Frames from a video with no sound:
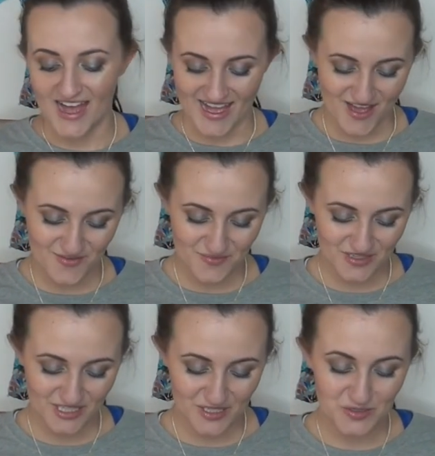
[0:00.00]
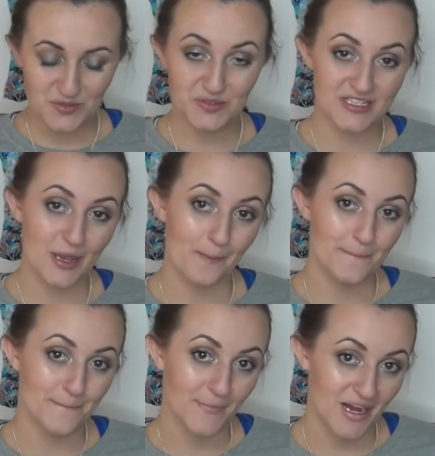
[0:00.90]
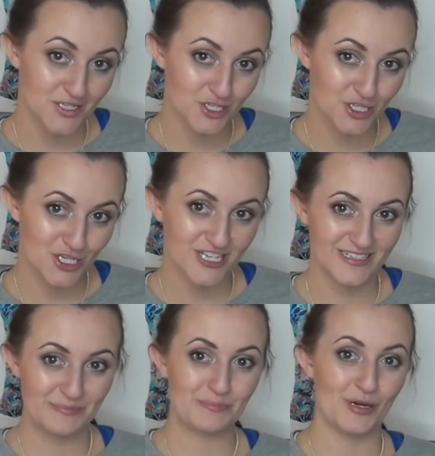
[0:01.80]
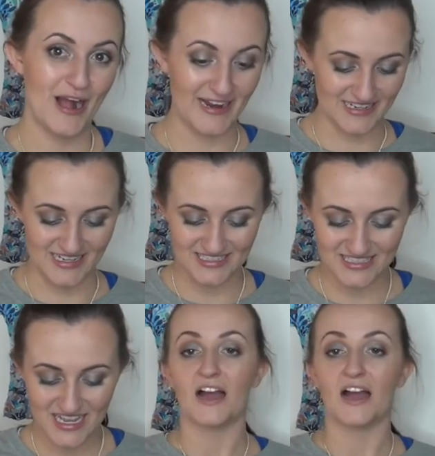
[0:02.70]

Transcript: I haven't really used much product.